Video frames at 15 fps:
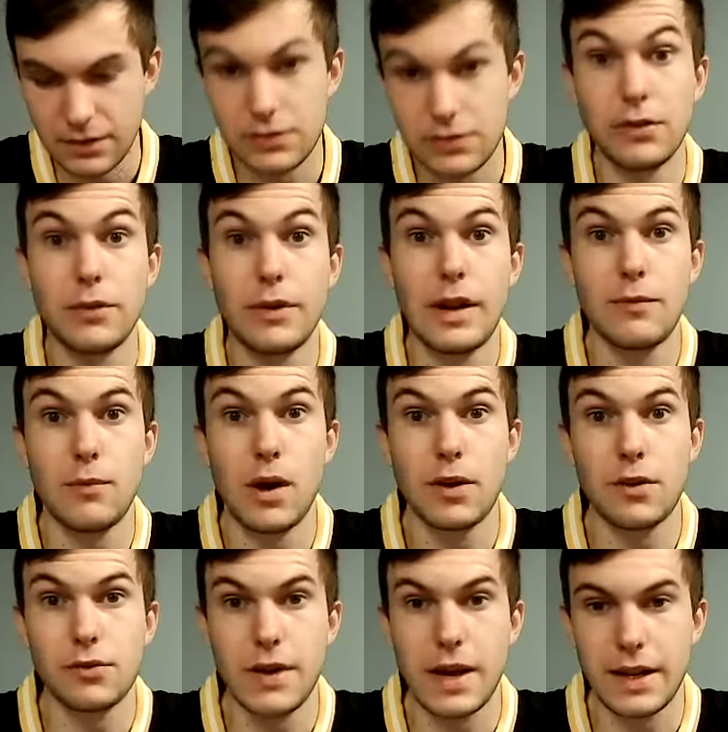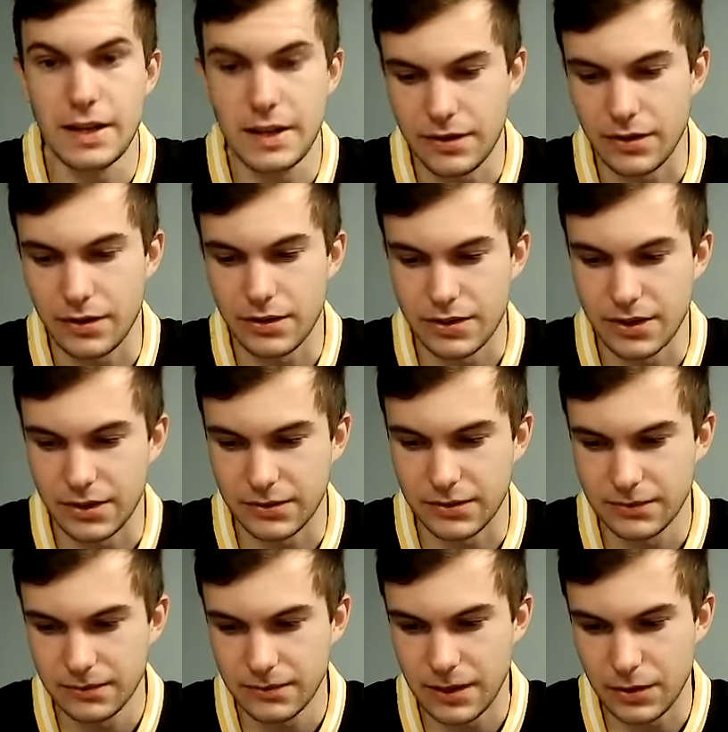Still don't have Water Dragon either,
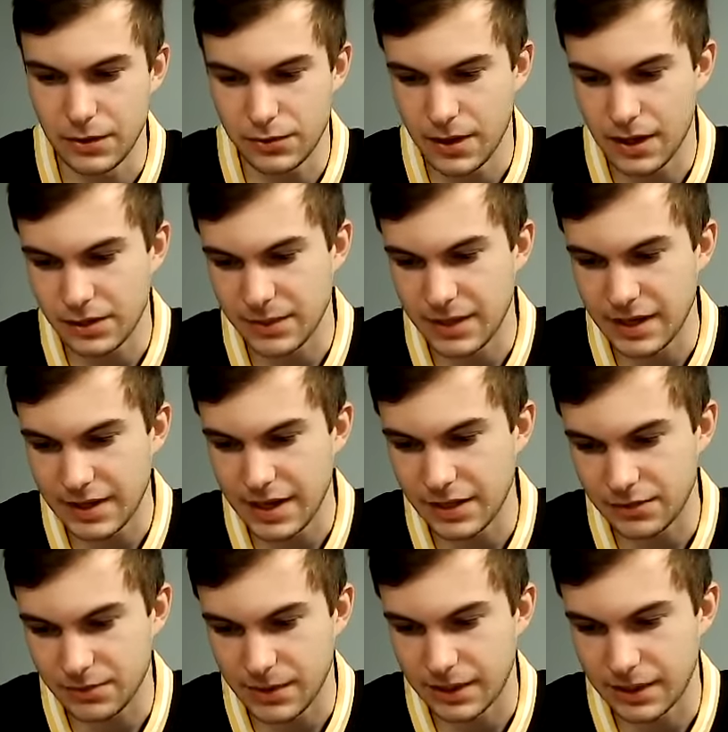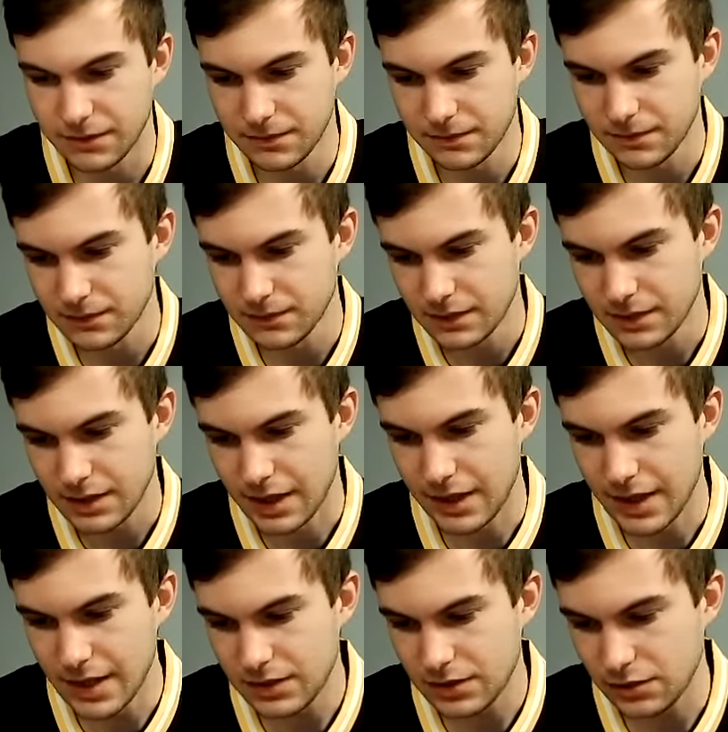so fingers crossed we get that as well.
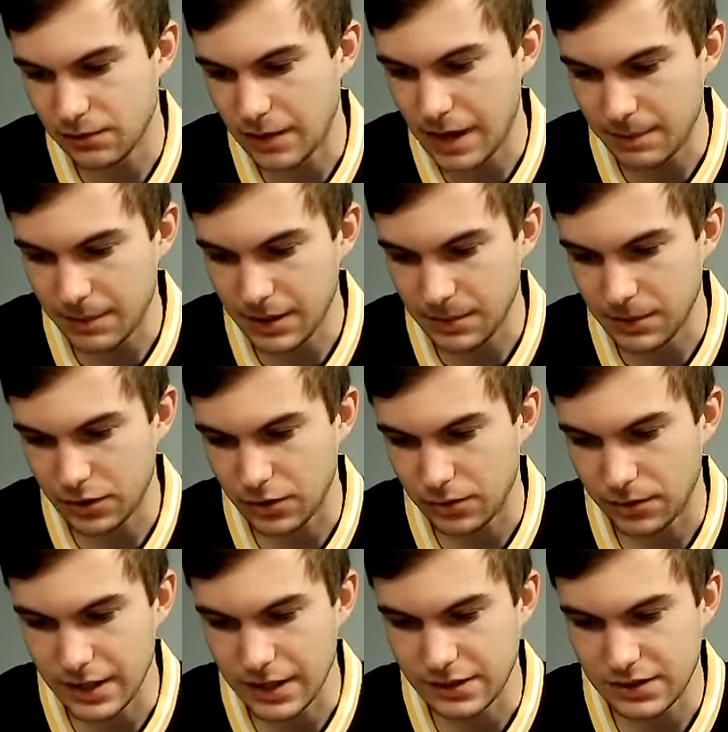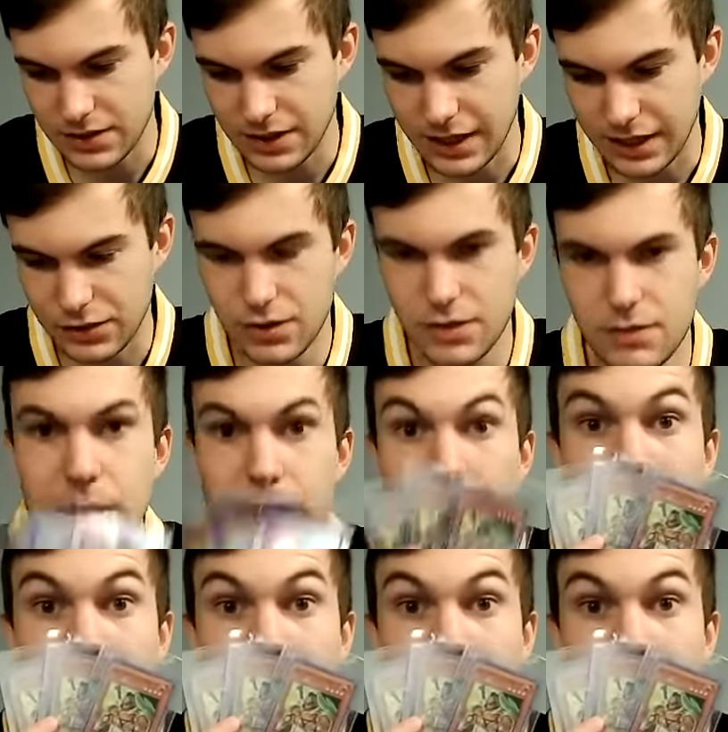And then to wrap up our Korean selection, we